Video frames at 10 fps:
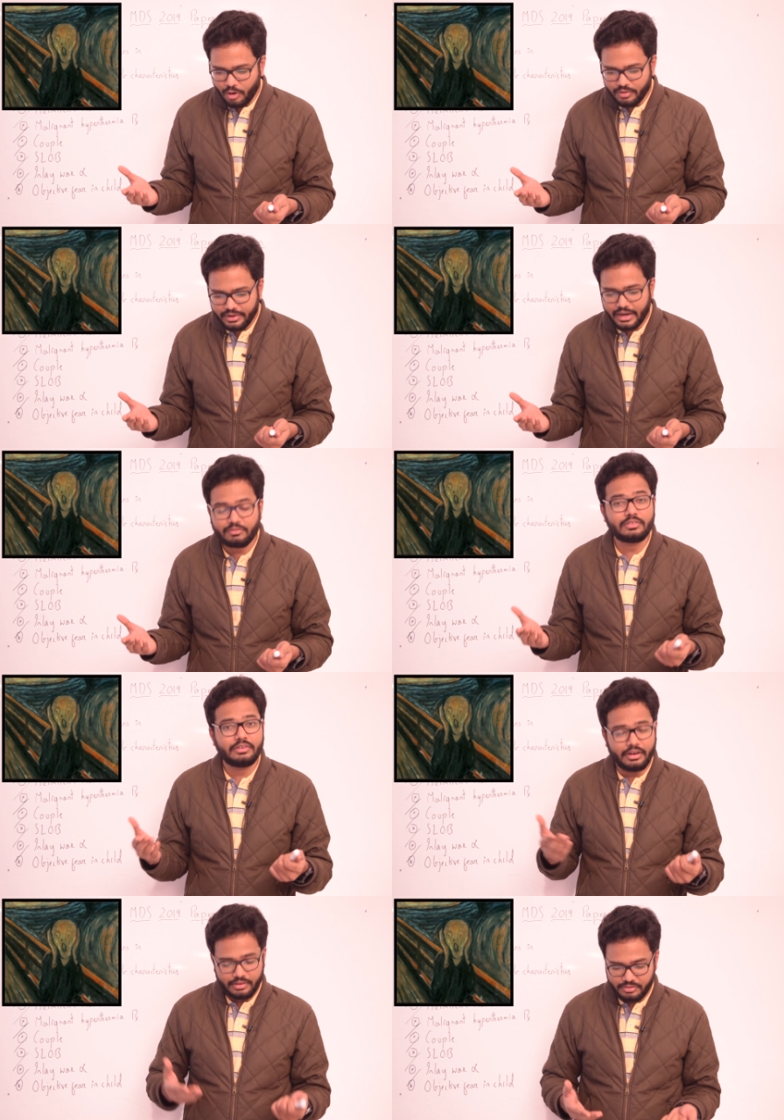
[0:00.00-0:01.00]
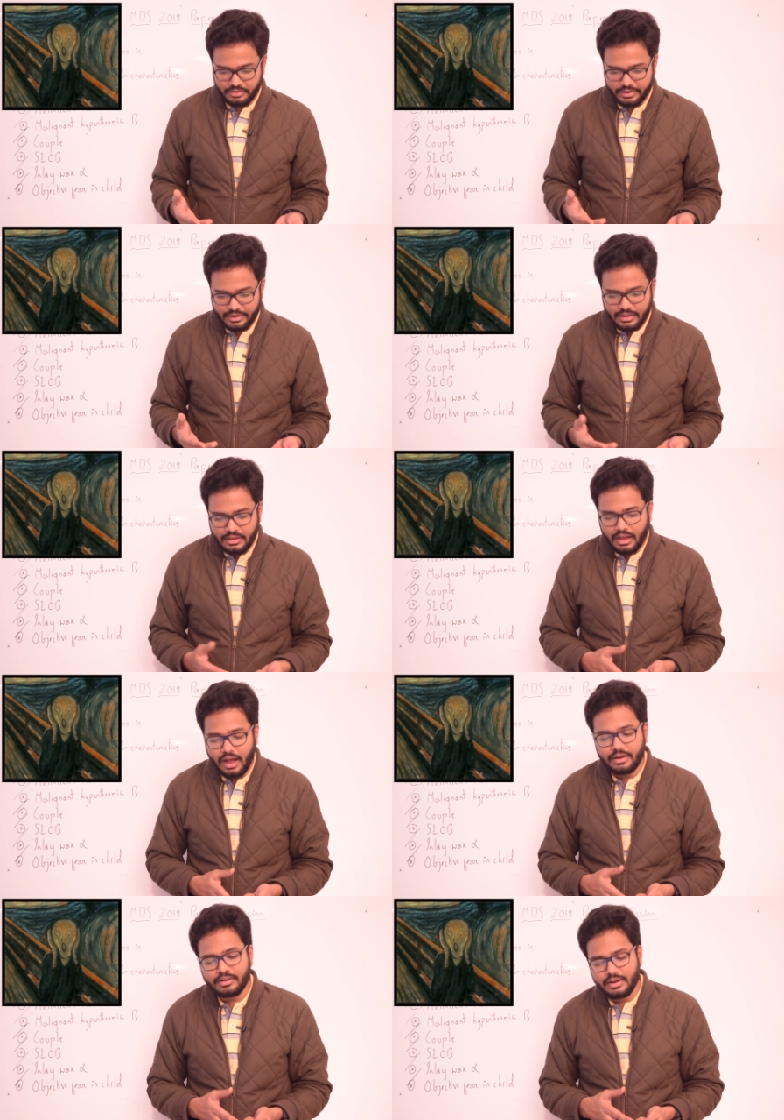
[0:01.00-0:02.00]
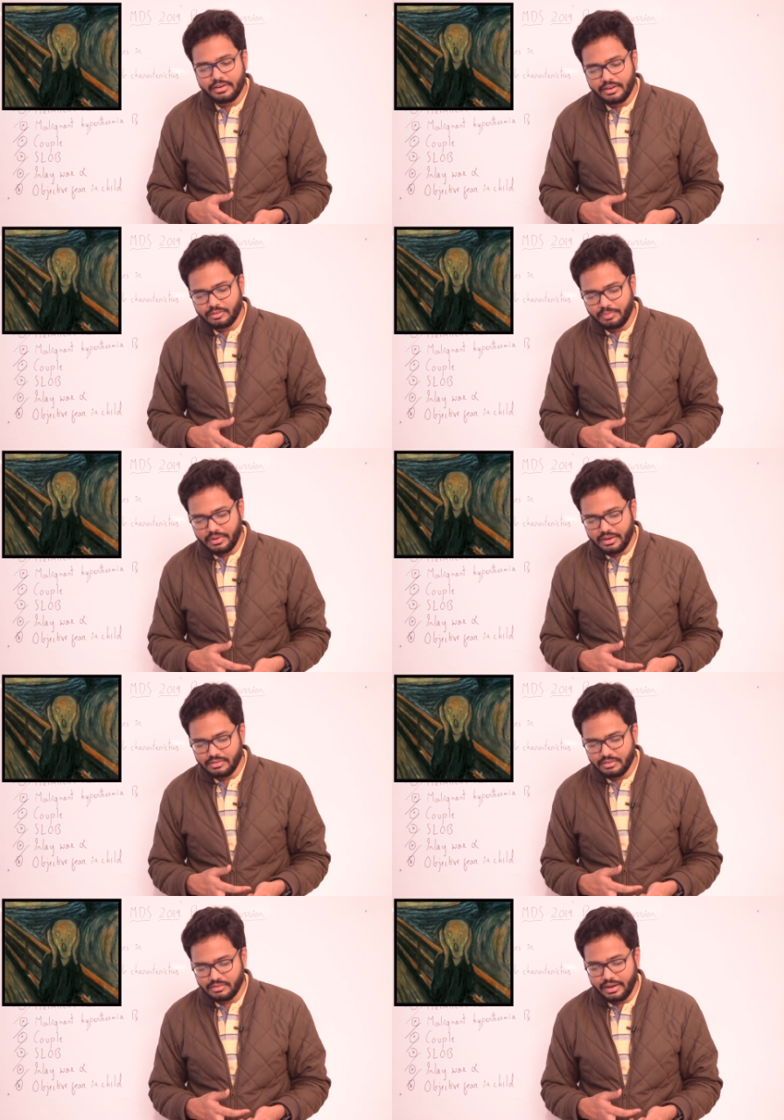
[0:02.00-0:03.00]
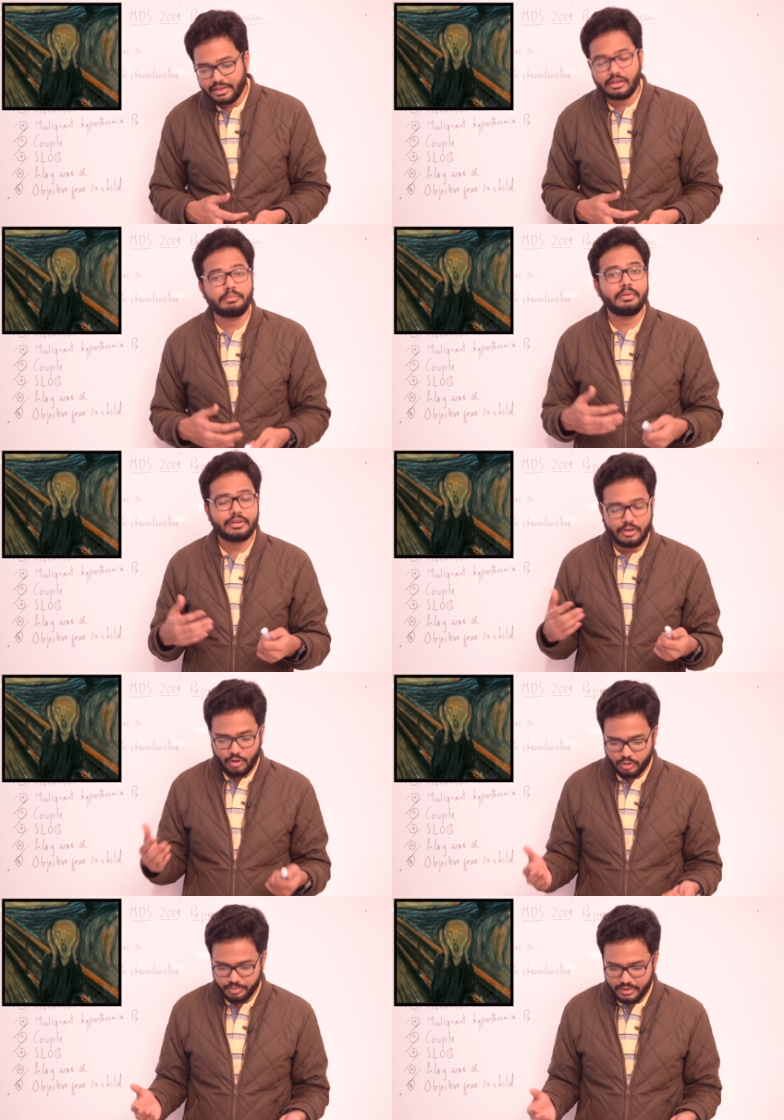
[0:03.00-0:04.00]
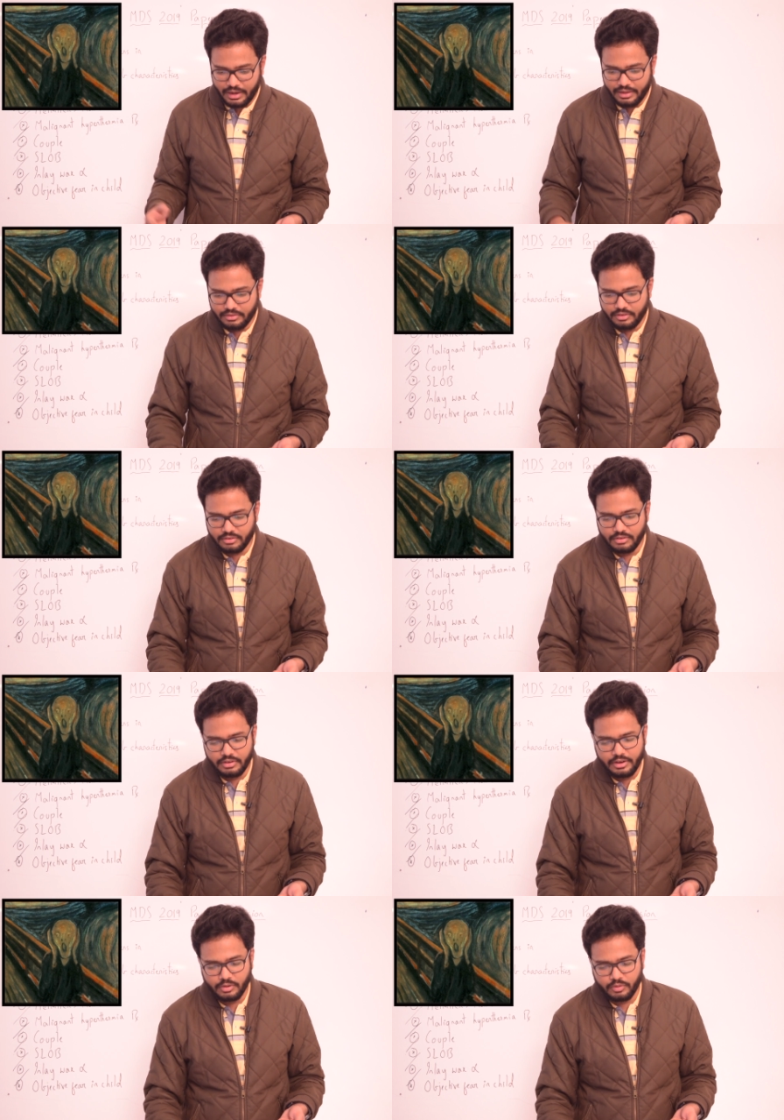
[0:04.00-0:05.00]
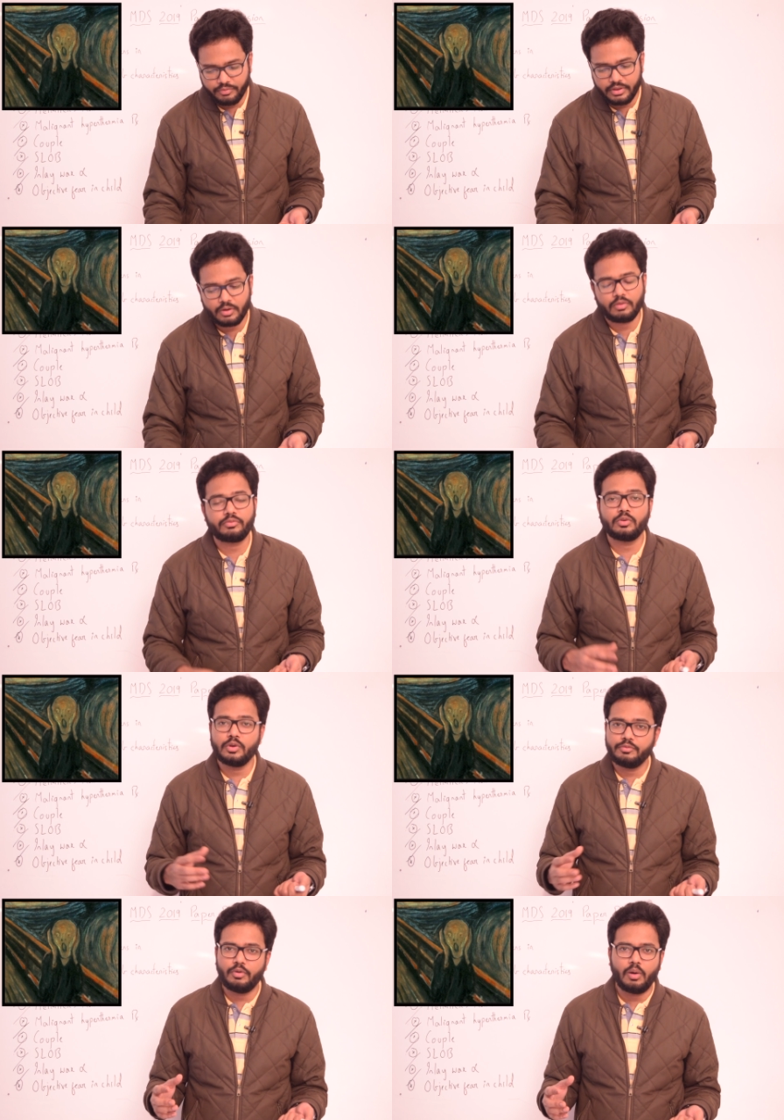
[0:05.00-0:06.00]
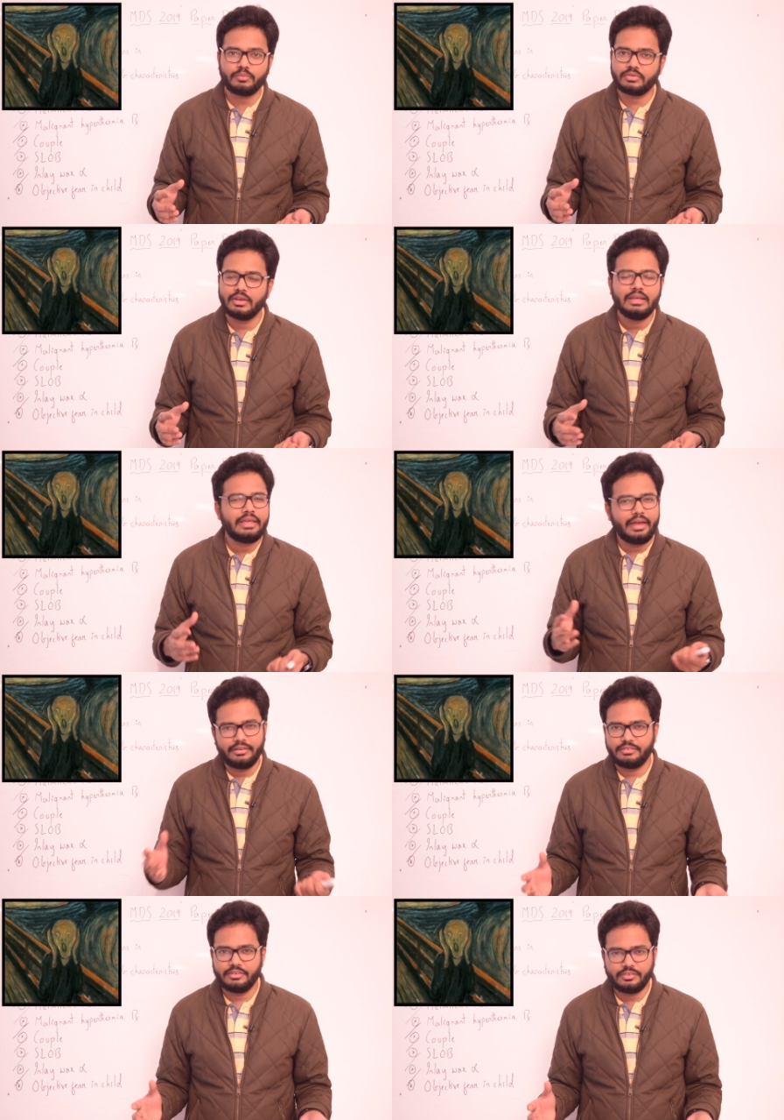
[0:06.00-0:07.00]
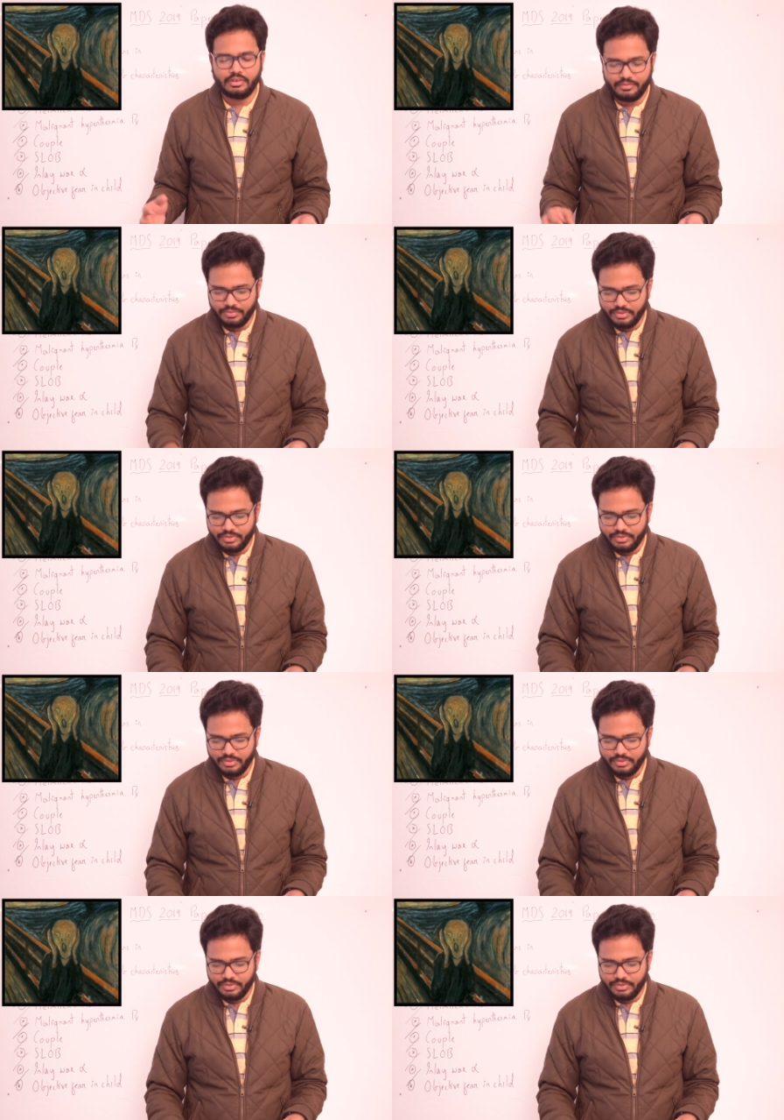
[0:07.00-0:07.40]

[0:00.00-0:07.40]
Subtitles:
contact with dentistry, unrelated experiences like repeated hospitalization leading to fear of uniforms, etc.